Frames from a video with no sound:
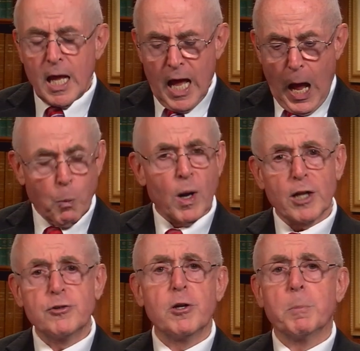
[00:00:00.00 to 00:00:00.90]
I
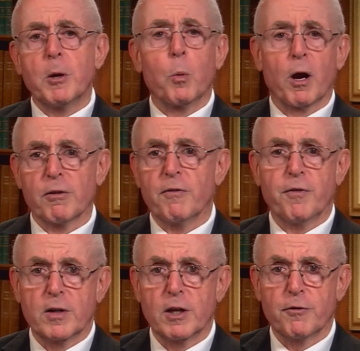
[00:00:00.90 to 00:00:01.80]
wanted you to be aware of the
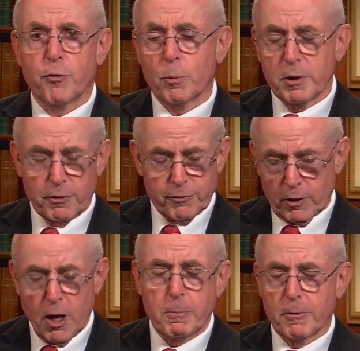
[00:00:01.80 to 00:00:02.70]
funding formula for a
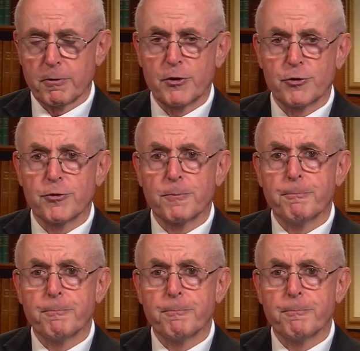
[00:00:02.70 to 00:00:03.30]
couple of reasons.